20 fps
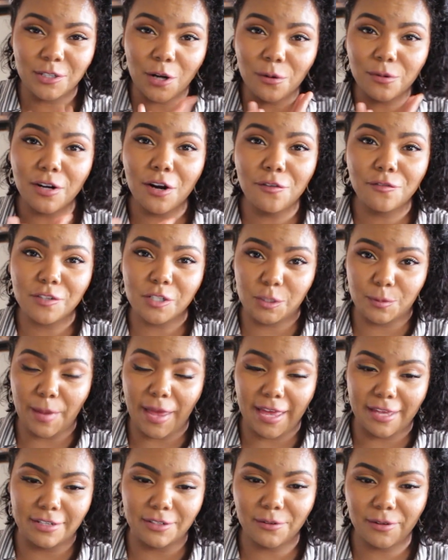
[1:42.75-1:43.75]
Don't
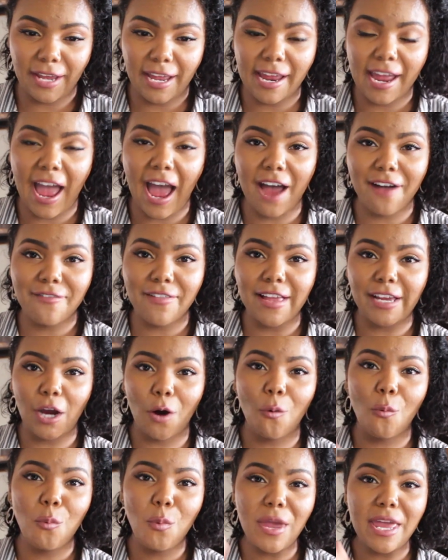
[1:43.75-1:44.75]
overspend, okay? Have like
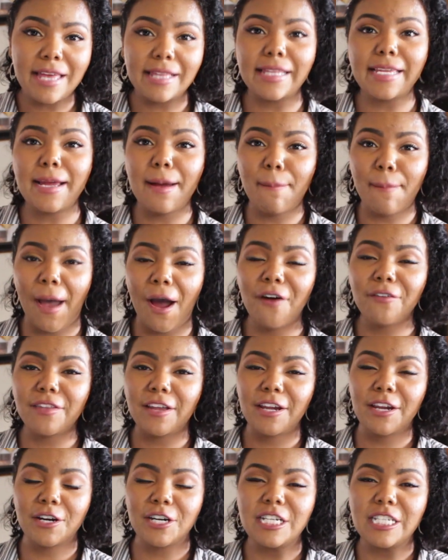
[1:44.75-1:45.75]
a weekly amount
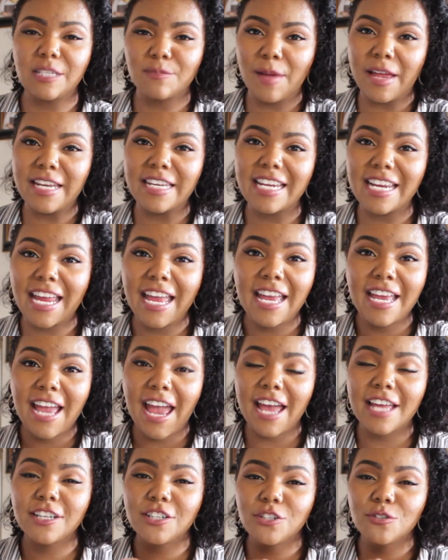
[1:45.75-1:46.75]
that you're spending
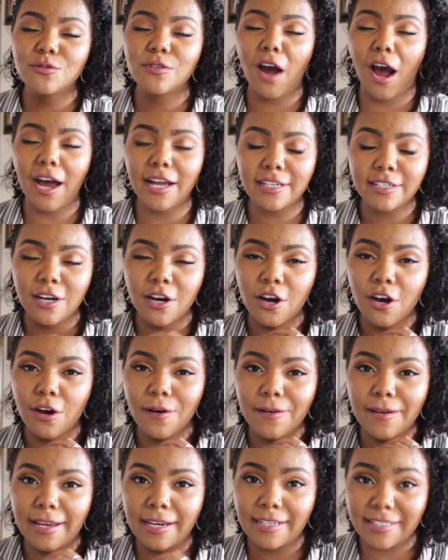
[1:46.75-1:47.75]
and do not
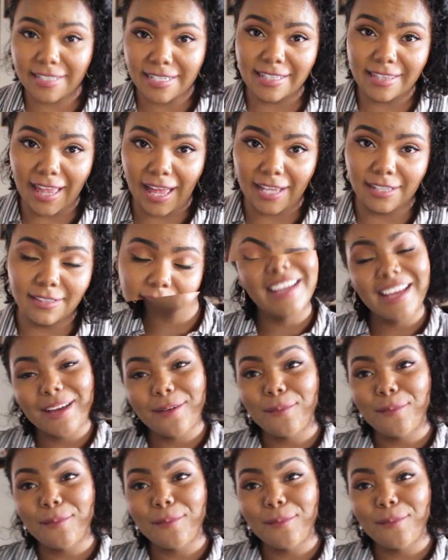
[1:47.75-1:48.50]
exceed that.